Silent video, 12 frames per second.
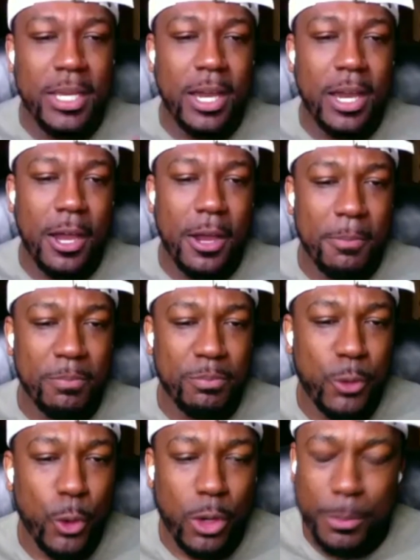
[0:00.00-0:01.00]

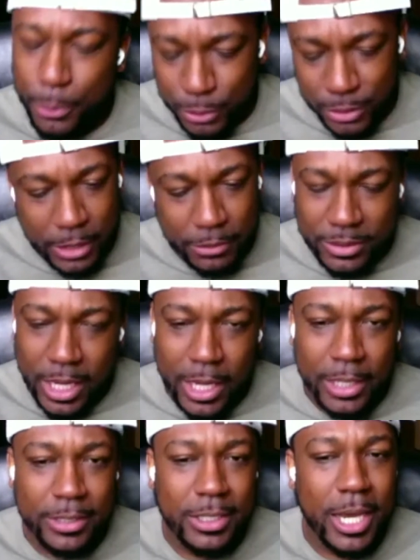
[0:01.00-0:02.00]
Growing up on the South
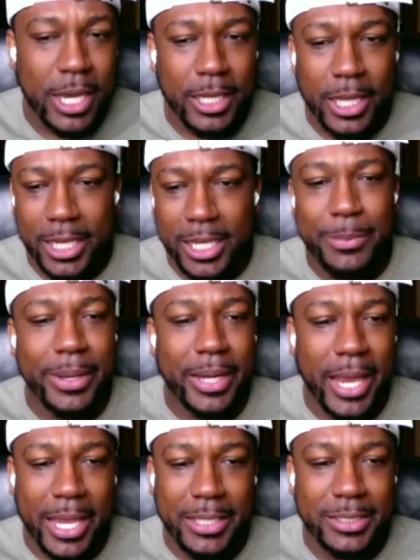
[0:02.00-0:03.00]
Side, kind of like anybody
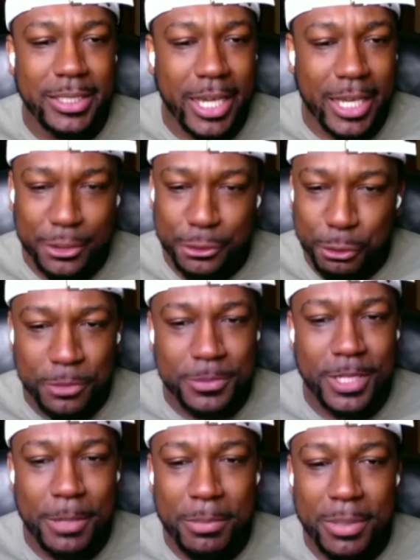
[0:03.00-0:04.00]
that has any kind of dreams
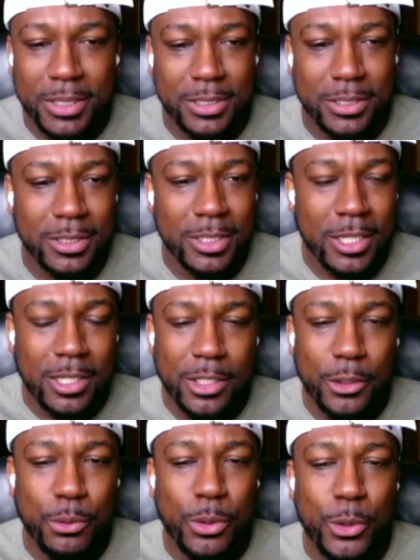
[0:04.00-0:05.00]
and ambition,
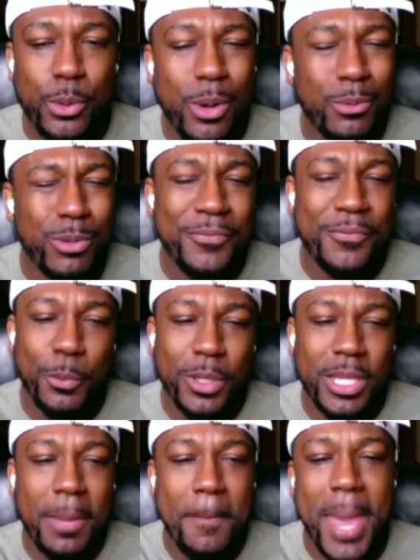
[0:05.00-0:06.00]
you don't even
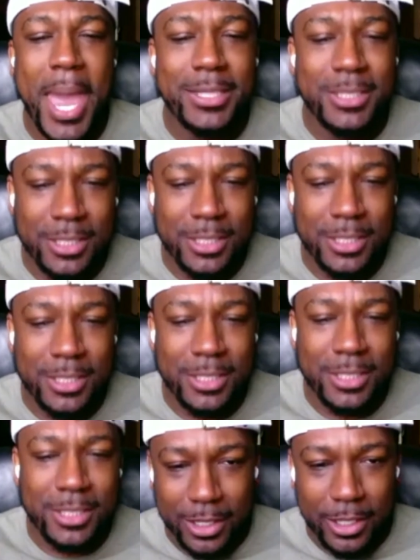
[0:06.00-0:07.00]
really imagine
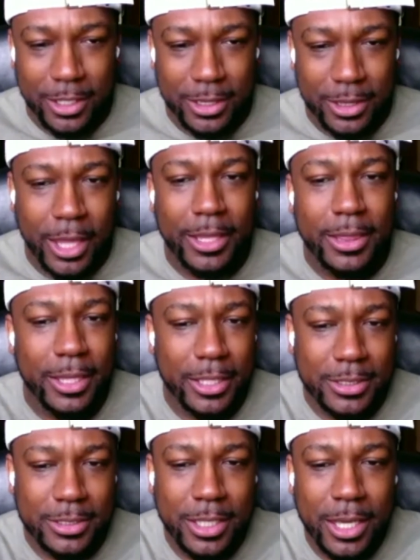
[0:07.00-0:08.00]
anything like
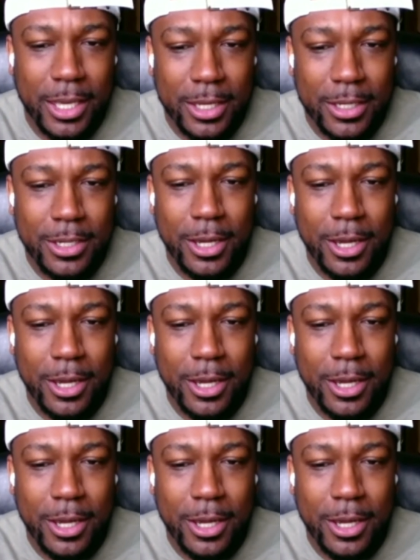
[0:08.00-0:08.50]
this. And